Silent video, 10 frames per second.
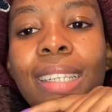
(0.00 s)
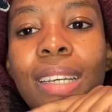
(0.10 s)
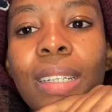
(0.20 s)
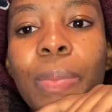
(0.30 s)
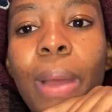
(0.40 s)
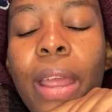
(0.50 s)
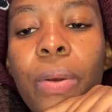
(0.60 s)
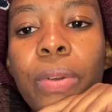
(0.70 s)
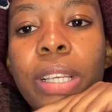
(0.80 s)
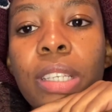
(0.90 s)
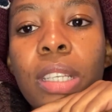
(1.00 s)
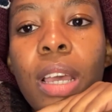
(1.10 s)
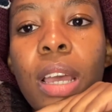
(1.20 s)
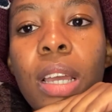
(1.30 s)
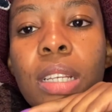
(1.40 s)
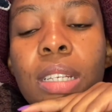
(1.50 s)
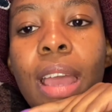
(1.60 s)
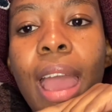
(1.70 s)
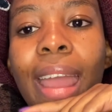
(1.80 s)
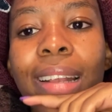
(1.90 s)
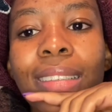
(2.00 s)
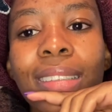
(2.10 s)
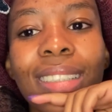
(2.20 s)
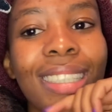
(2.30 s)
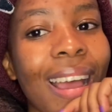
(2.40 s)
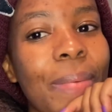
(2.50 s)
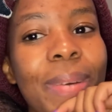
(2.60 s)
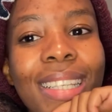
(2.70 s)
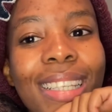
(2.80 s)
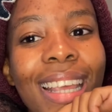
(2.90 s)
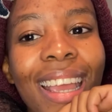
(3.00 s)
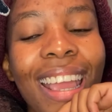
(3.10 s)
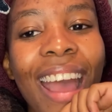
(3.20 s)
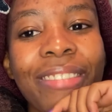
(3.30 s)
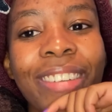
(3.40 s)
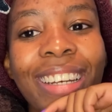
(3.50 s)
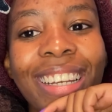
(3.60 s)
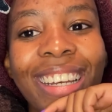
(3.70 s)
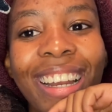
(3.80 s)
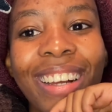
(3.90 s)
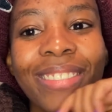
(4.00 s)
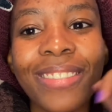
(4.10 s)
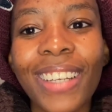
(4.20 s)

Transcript: did my research and I must say I fell in love.